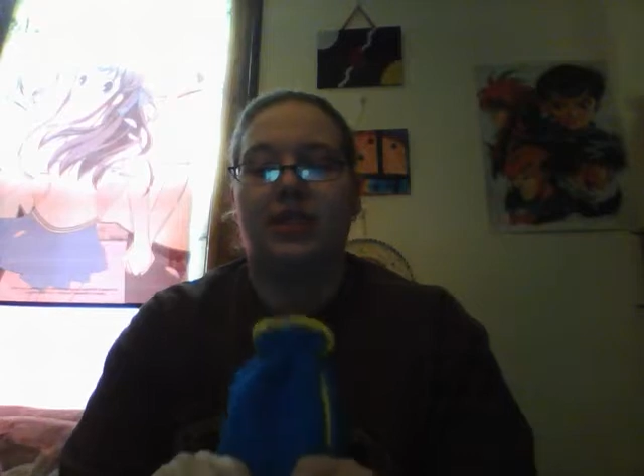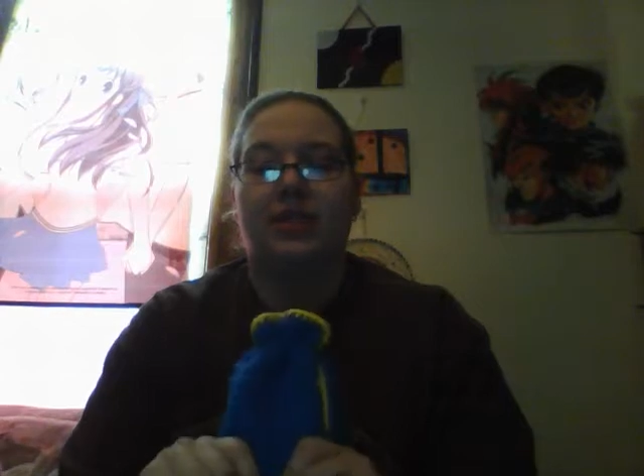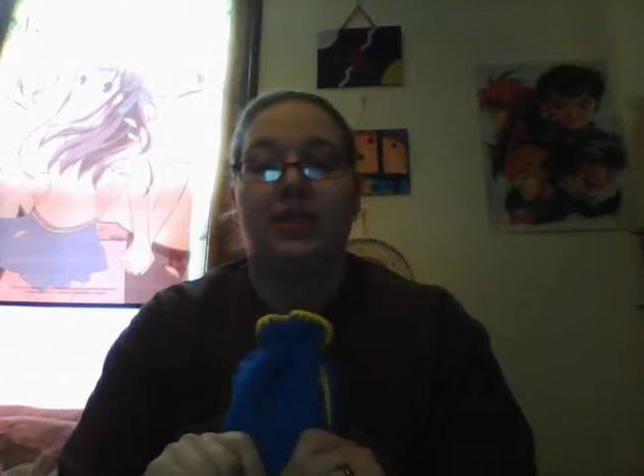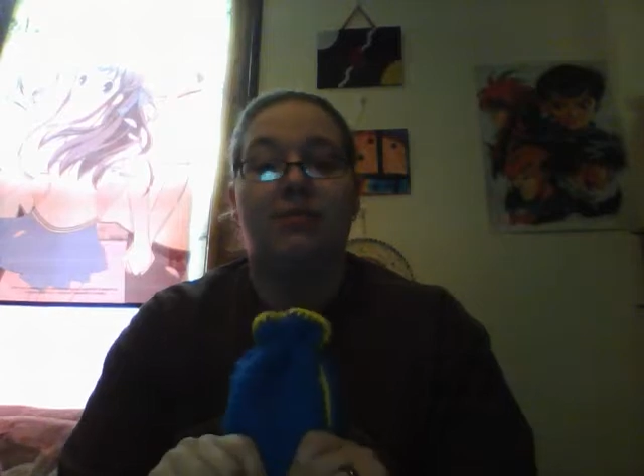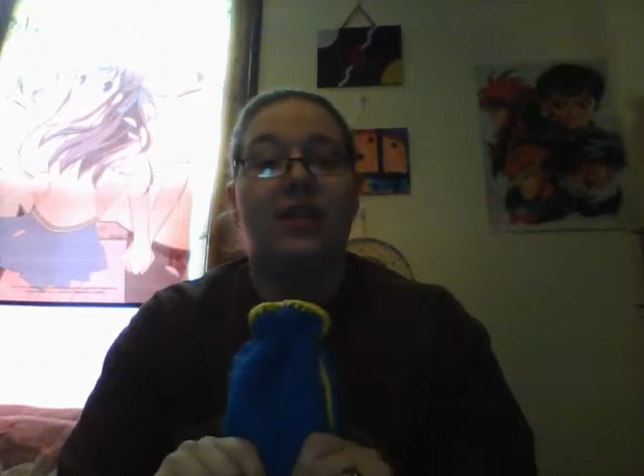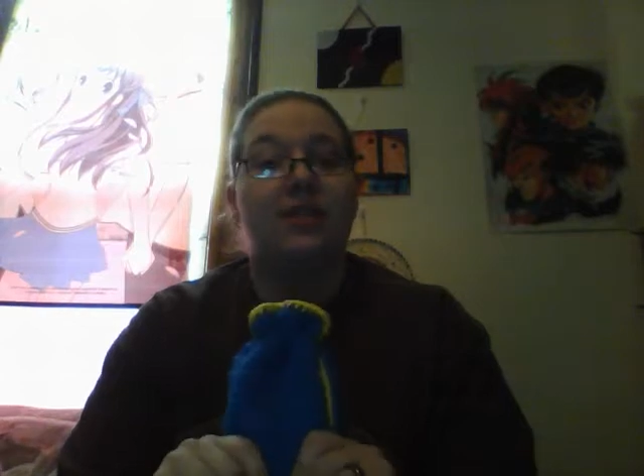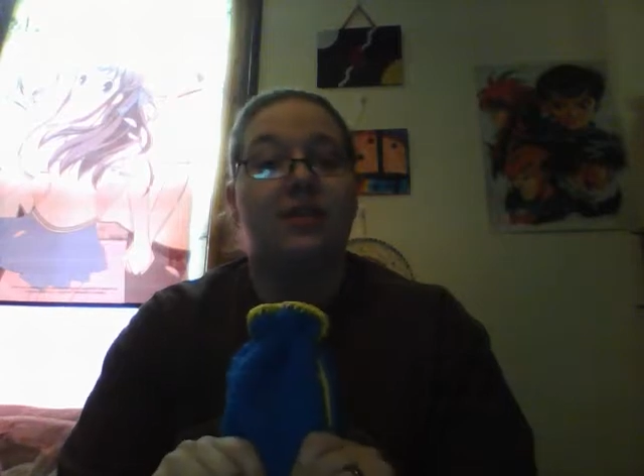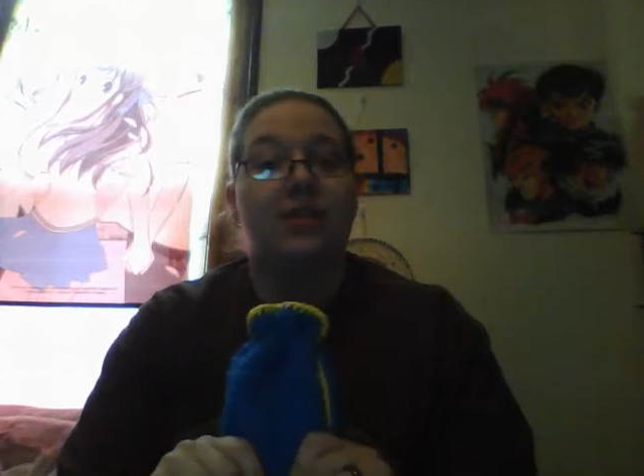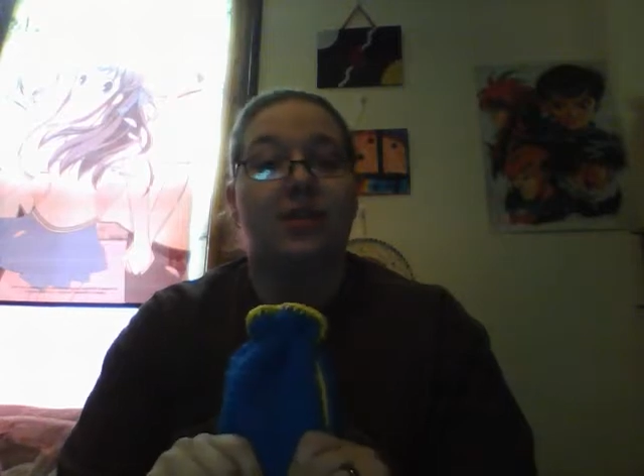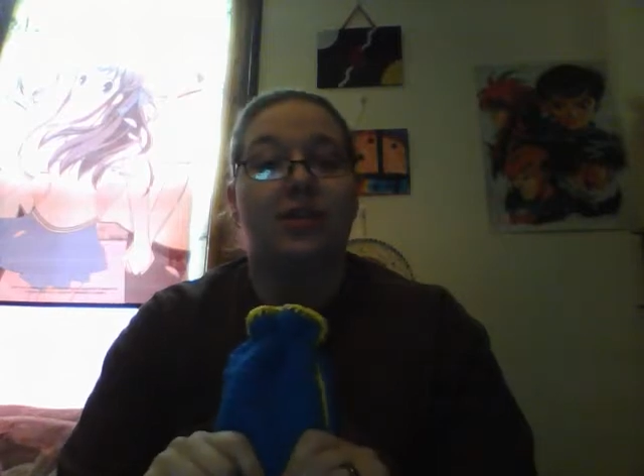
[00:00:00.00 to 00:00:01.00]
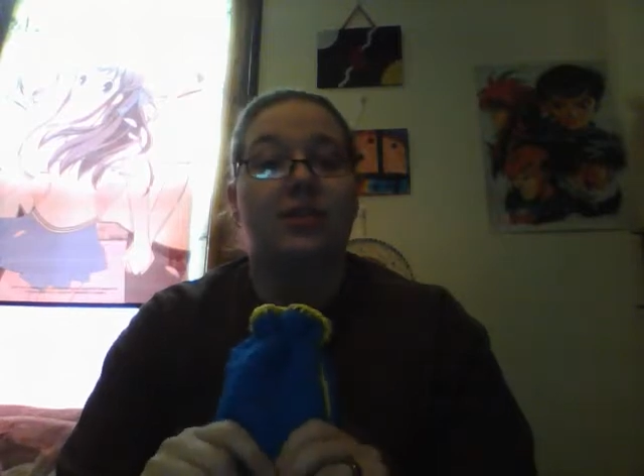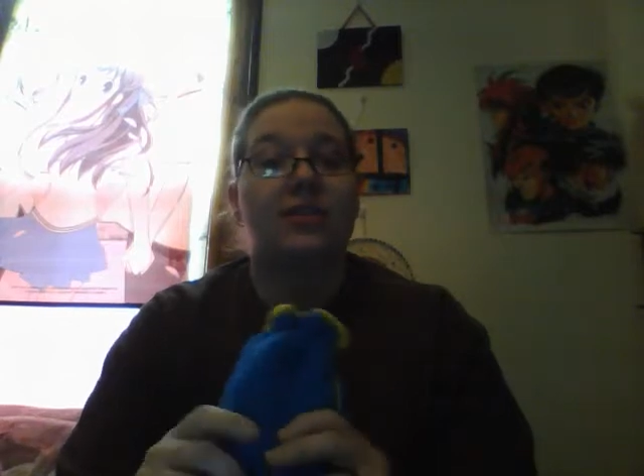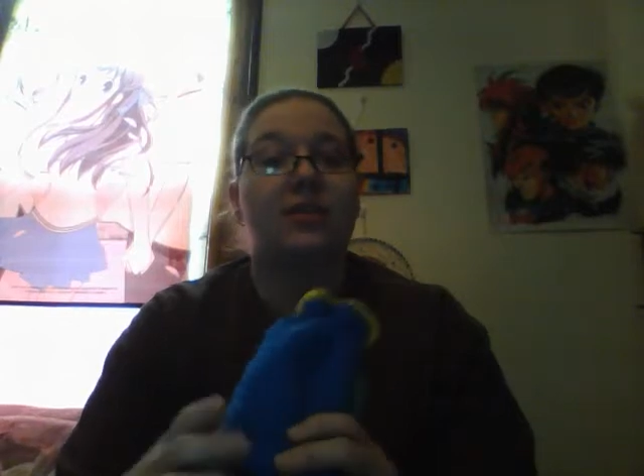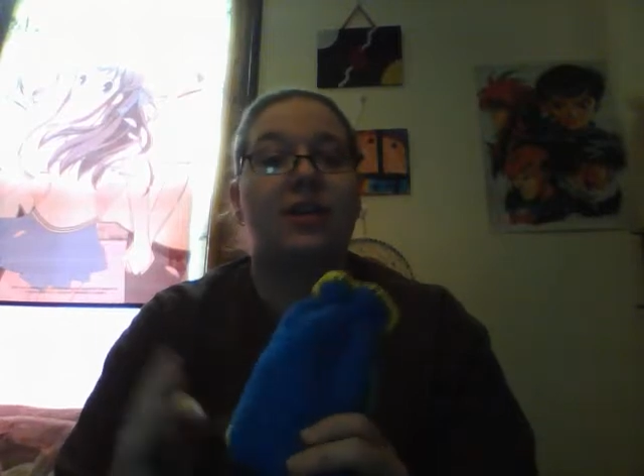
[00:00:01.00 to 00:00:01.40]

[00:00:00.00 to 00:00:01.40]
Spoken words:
the Medicine cards,